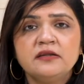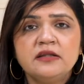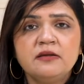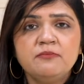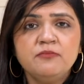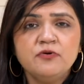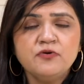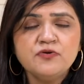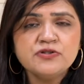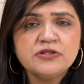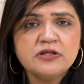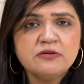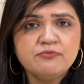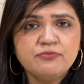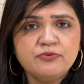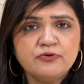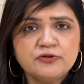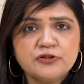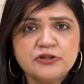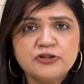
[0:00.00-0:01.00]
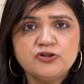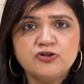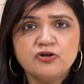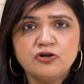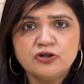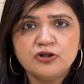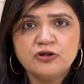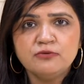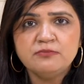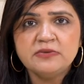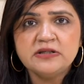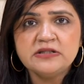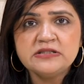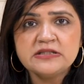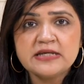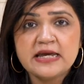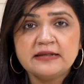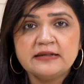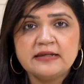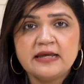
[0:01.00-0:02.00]
the most important
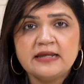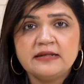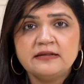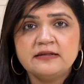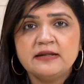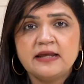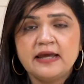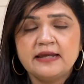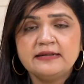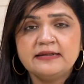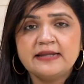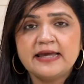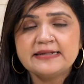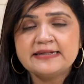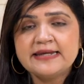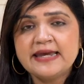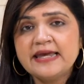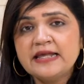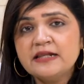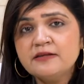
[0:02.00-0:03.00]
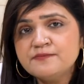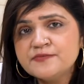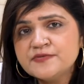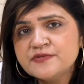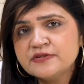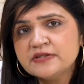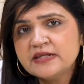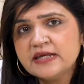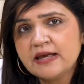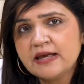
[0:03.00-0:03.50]
document and that helps the